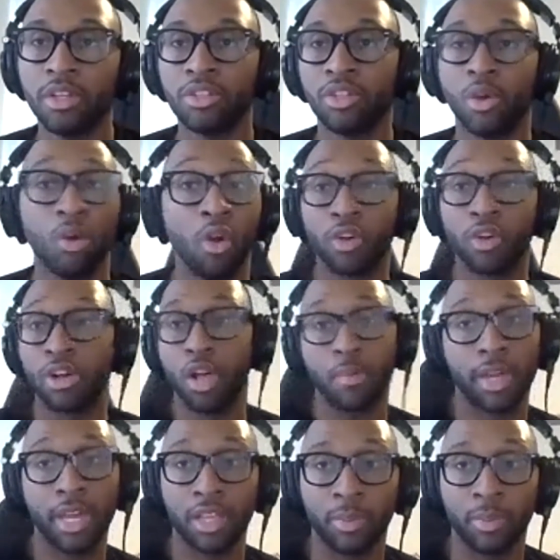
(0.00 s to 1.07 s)
Don't
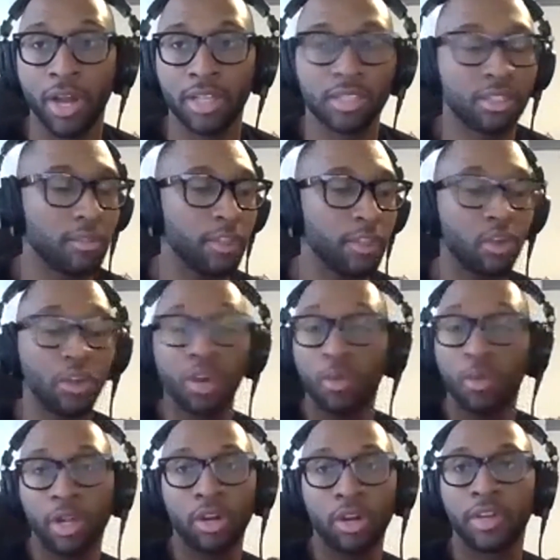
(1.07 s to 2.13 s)
overcomplicate the process. If it's already
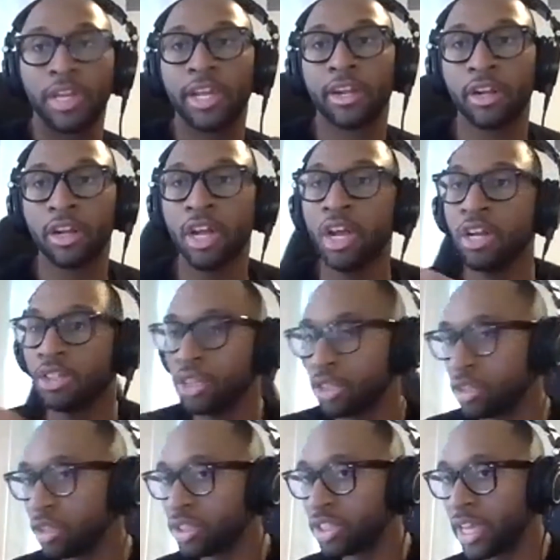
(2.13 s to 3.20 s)
working over here,
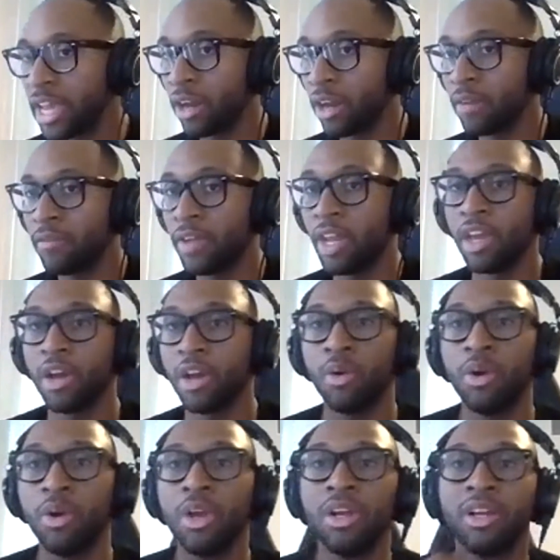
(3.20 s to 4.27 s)
just say it on video,